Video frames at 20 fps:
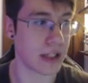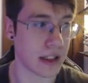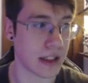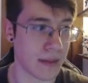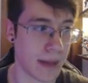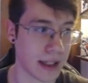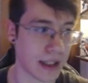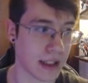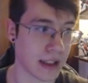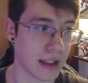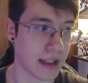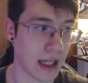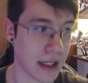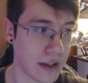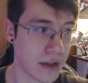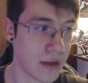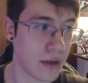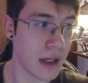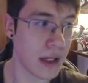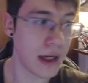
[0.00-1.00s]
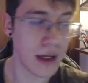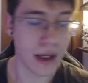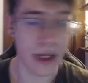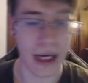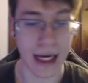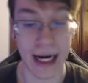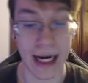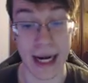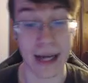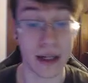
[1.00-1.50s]
make sense not to.
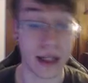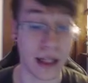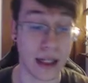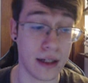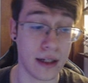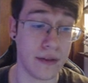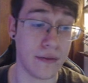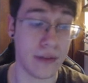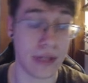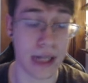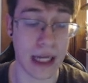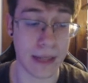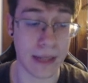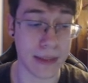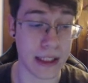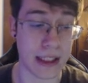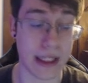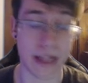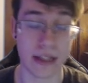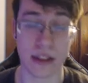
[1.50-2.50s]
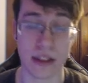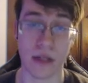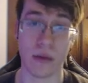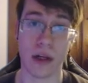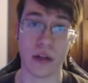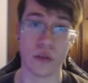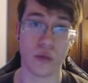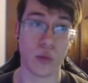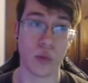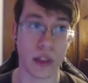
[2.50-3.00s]
And I had a lot of games in testing where
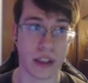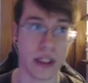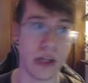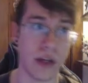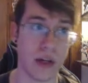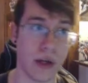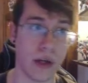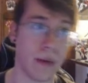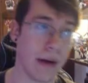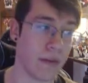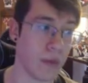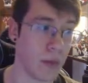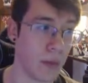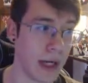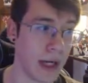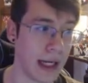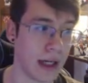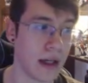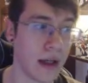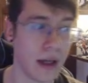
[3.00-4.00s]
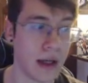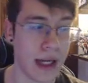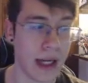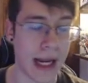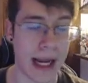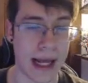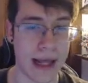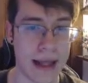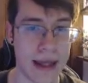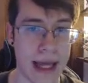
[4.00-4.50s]
I was 1 security away from winning,
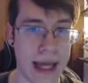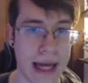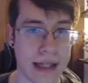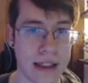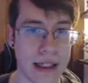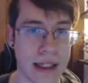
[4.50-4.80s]
and that